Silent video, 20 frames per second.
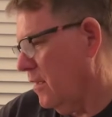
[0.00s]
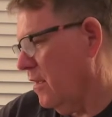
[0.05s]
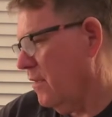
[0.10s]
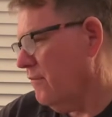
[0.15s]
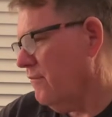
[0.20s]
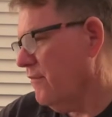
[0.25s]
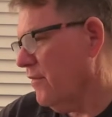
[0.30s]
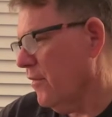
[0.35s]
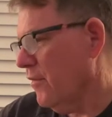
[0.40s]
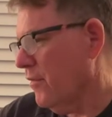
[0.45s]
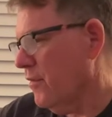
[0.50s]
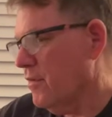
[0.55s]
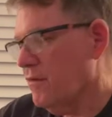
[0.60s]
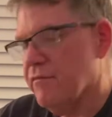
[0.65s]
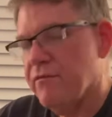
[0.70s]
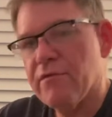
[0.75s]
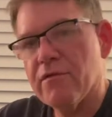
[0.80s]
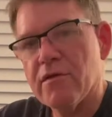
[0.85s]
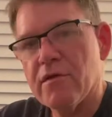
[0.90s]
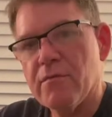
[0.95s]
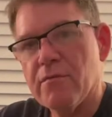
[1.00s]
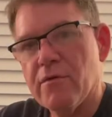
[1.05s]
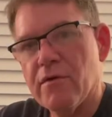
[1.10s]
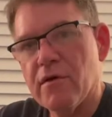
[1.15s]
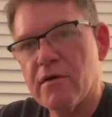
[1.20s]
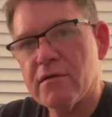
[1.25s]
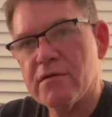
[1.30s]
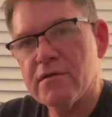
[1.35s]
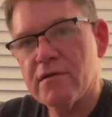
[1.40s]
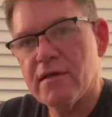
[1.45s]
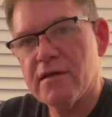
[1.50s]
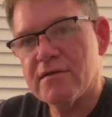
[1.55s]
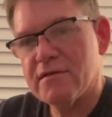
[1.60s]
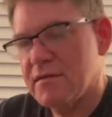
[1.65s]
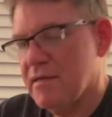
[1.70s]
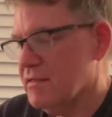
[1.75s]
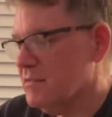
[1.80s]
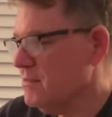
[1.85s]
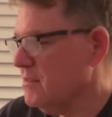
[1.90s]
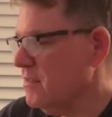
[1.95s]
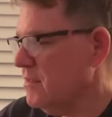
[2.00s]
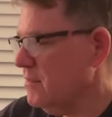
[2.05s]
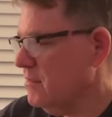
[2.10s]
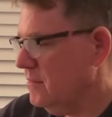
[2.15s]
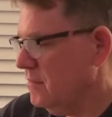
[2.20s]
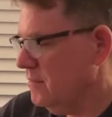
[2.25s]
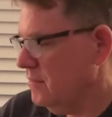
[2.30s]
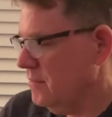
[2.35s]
a variant for the book, so that's good.